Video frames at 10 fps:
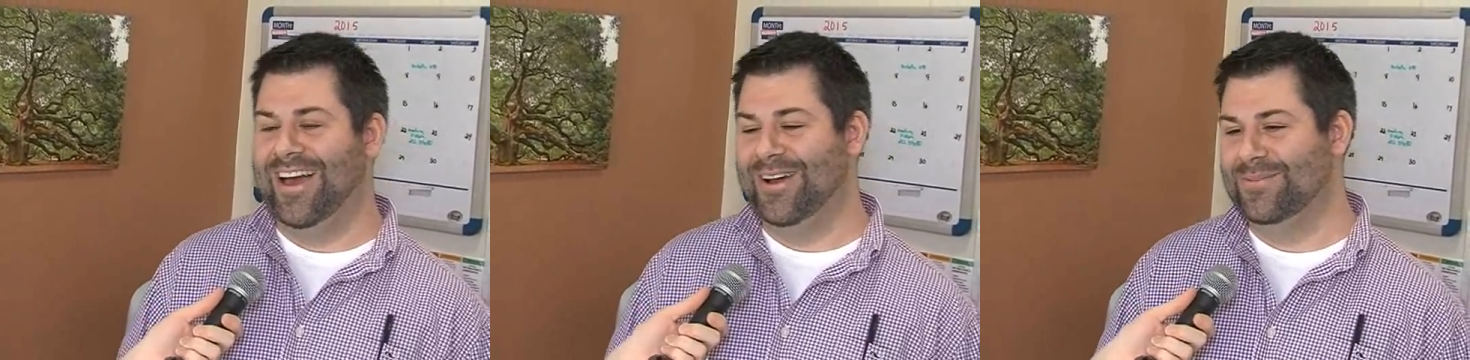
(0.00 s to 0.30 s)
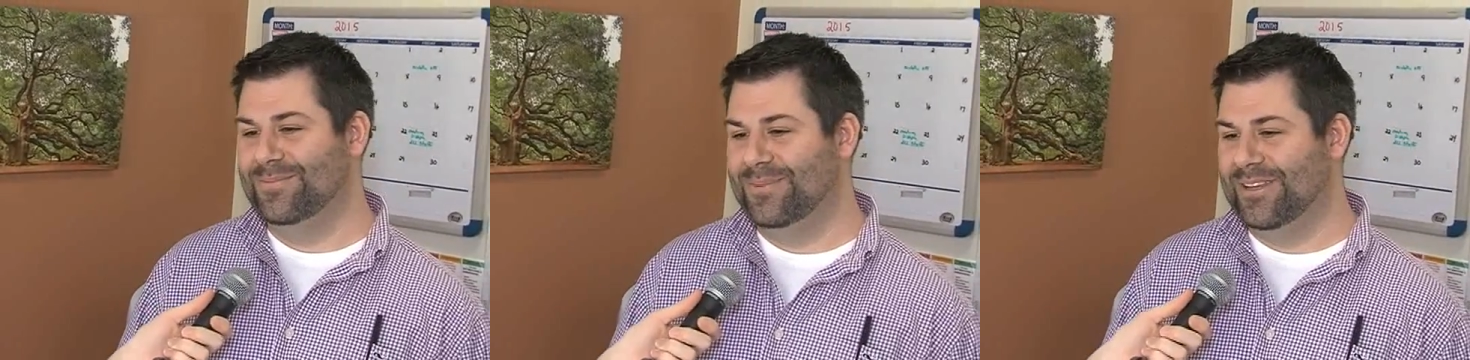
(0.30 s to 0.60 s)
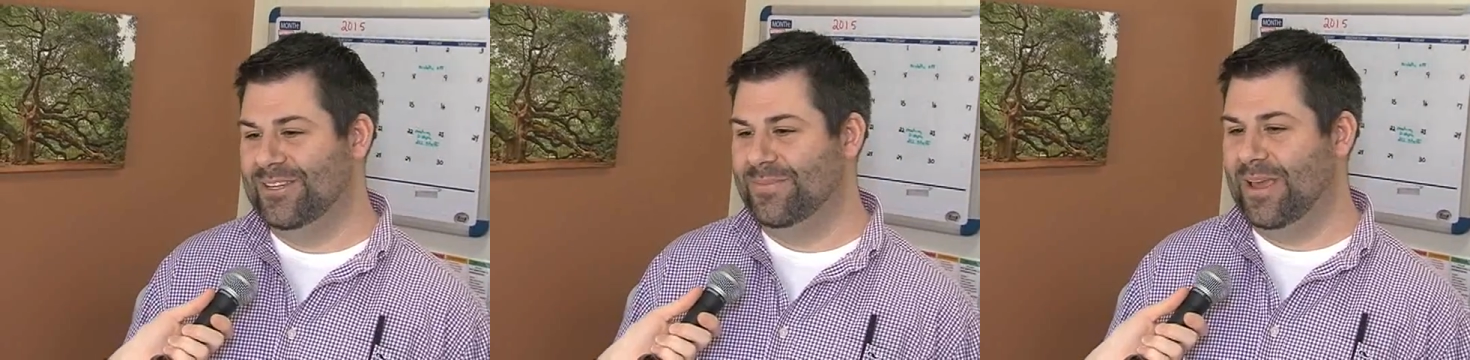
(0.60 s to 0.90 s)

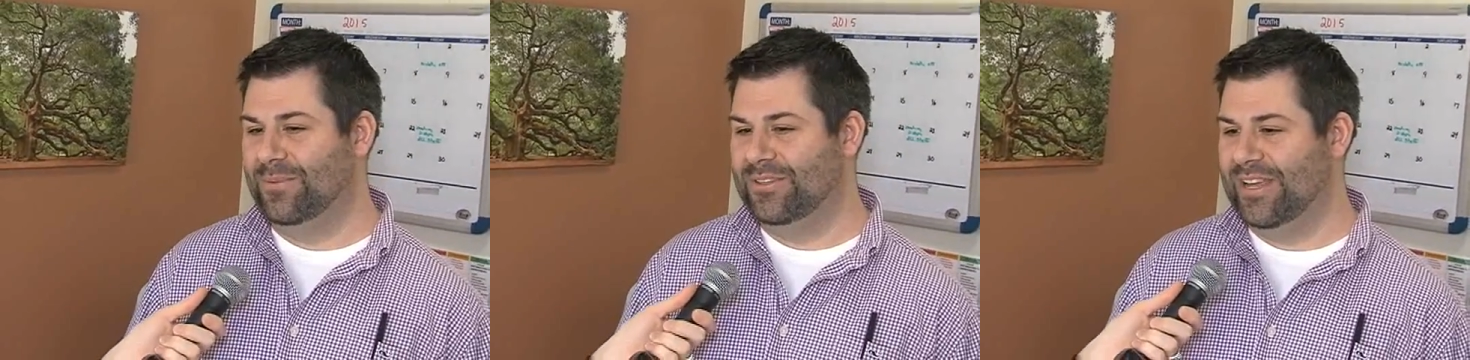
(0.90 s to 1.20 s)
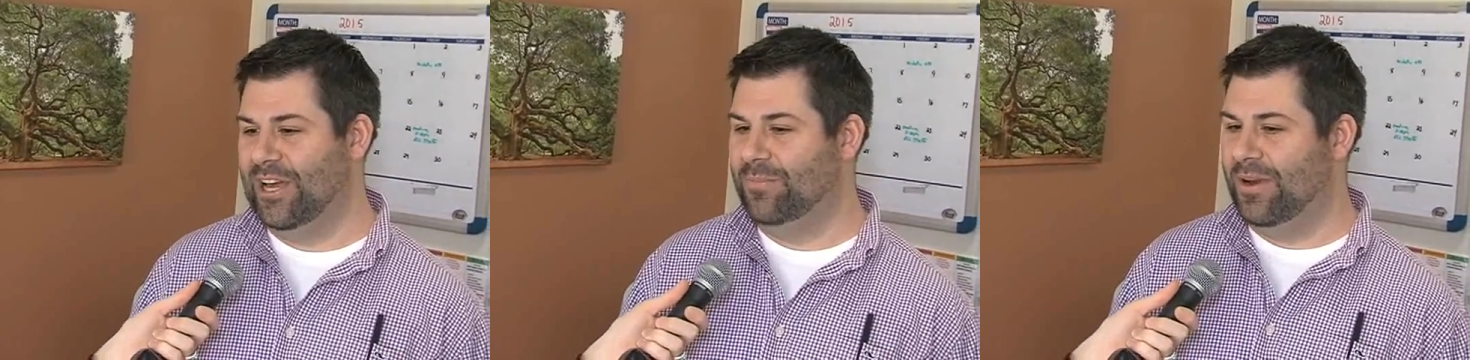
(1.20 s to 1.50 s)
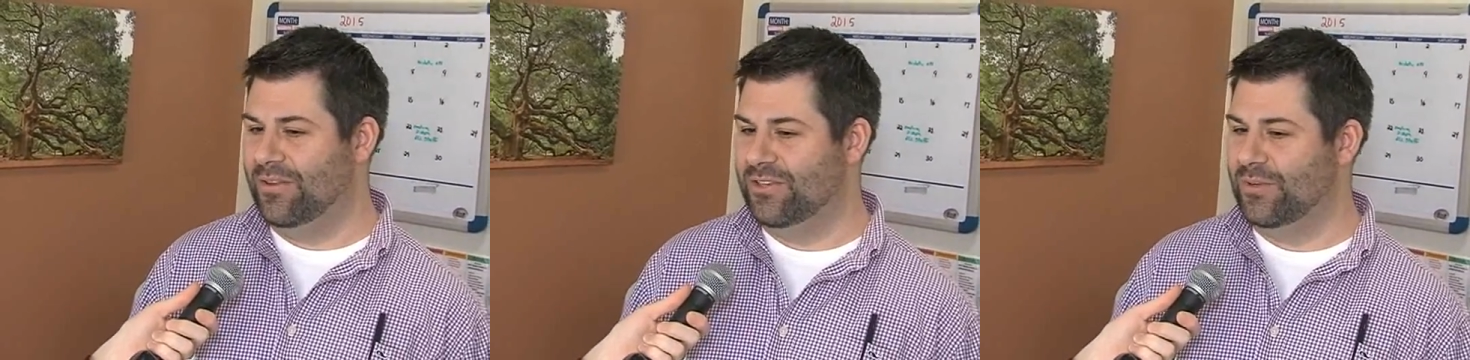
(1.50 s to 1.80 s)
But to be able to
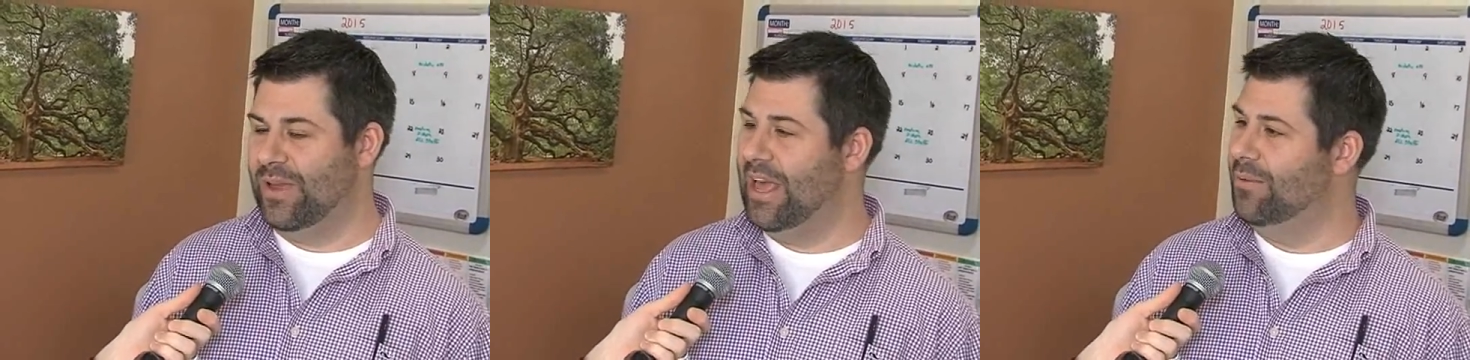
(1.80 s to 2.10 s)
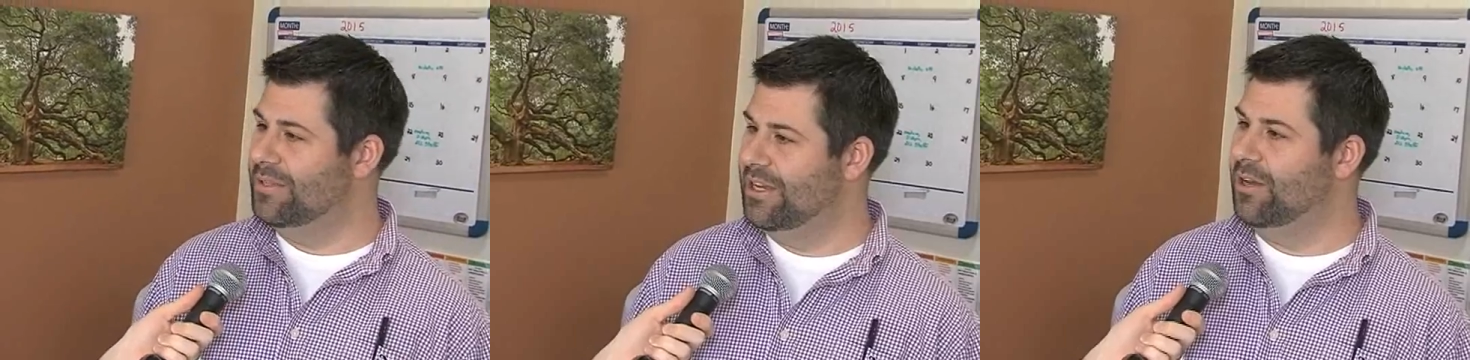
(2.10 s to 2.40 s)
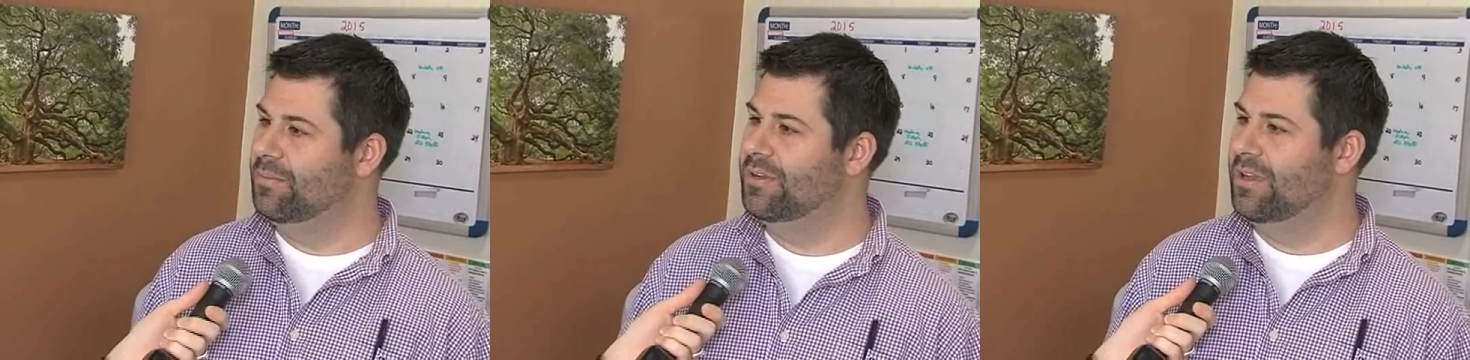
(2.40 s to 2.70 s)
help others the way I was
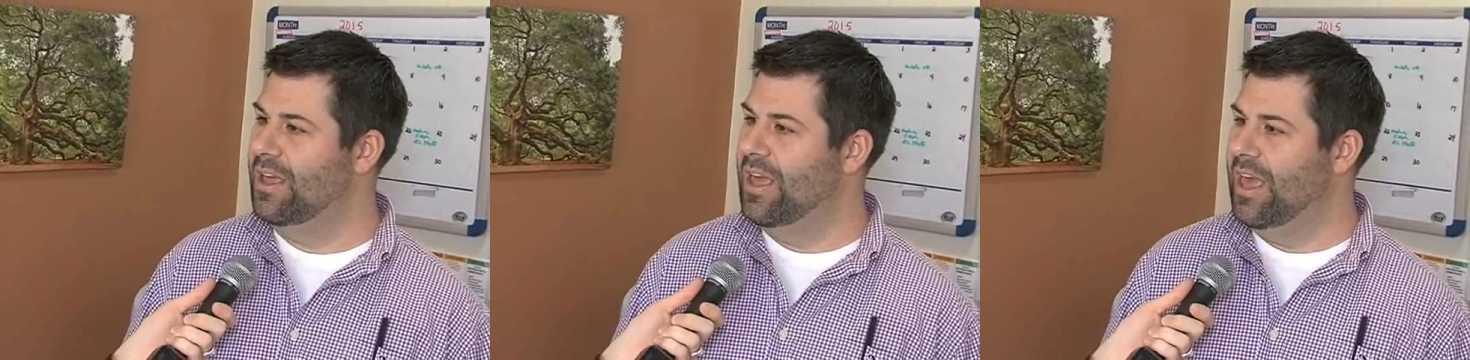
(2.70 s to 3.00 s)
helped